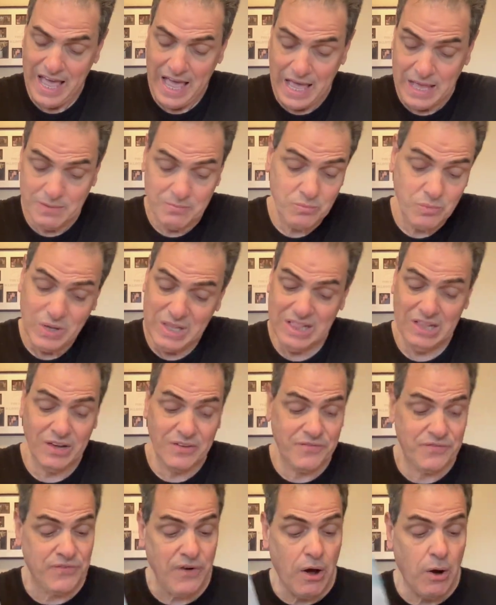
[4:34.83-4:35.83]
And we
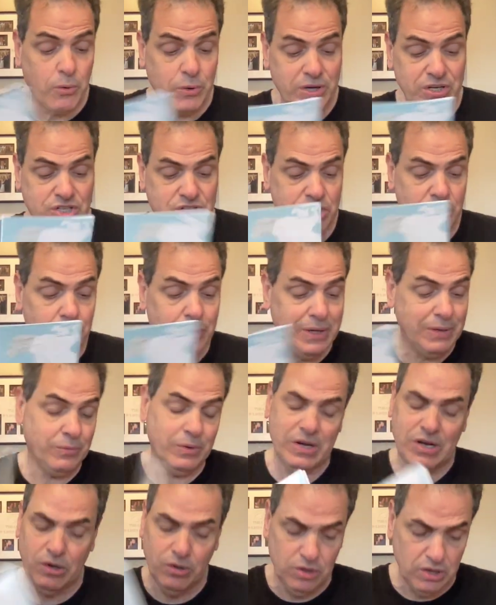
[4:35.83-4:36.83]
look forward to it.
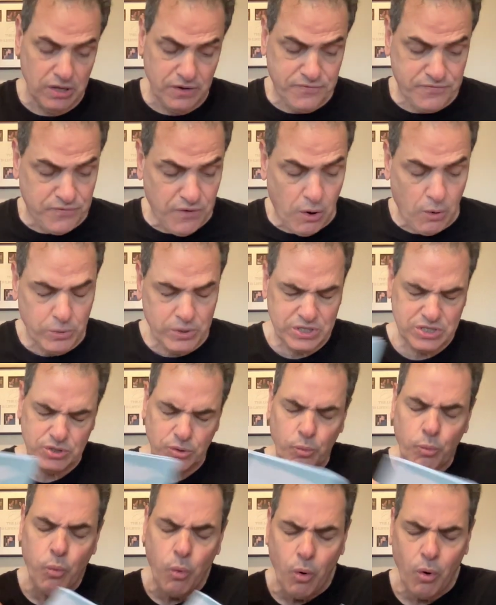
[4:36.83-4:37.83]
We don't look forward
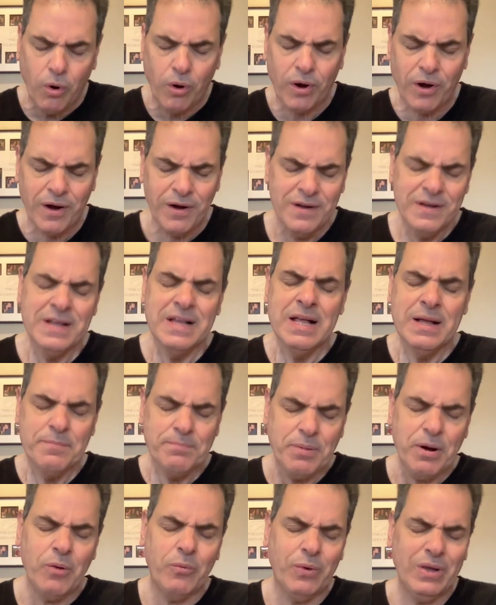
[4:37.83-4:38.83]
to war,
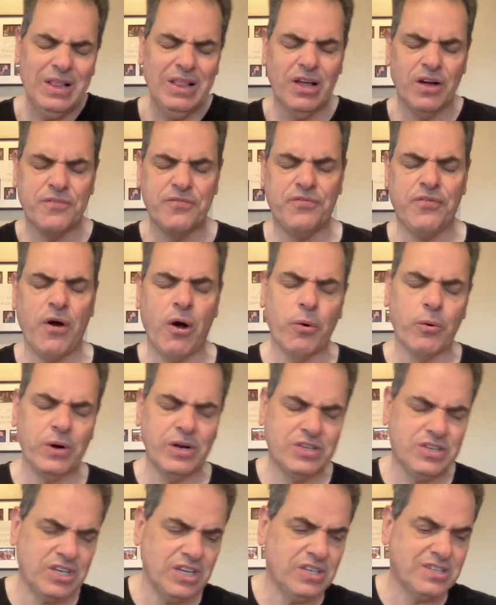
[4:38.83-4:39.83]
but we look
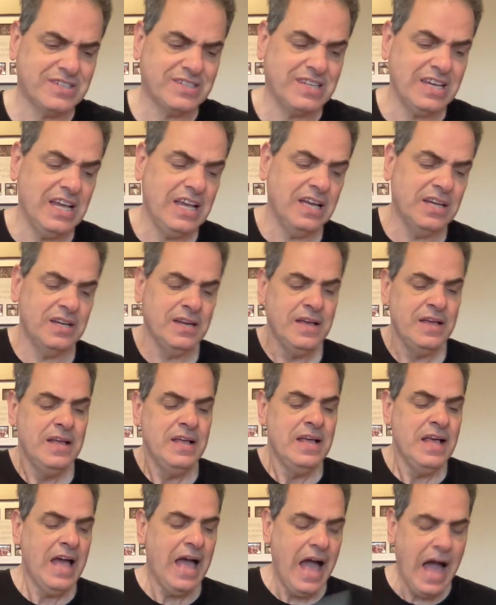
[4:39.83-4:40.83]
forward to seeing
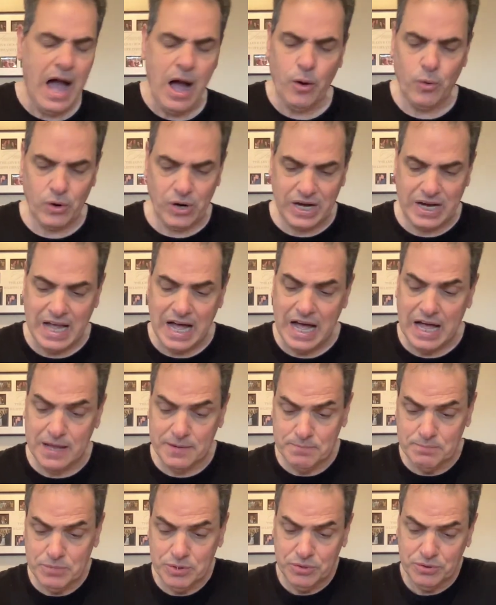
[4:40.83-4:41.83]
our
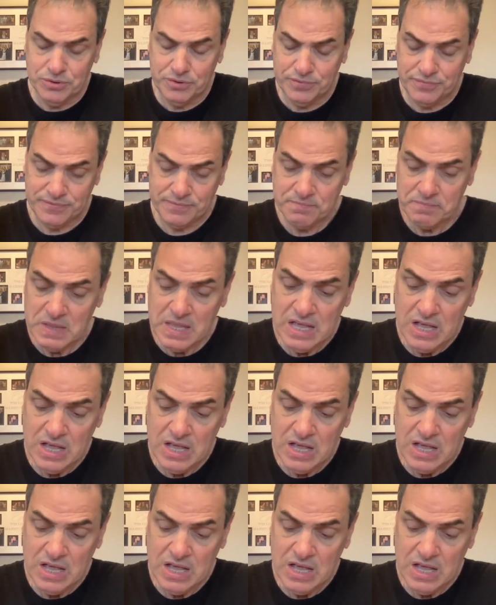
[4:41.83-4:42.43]
God move.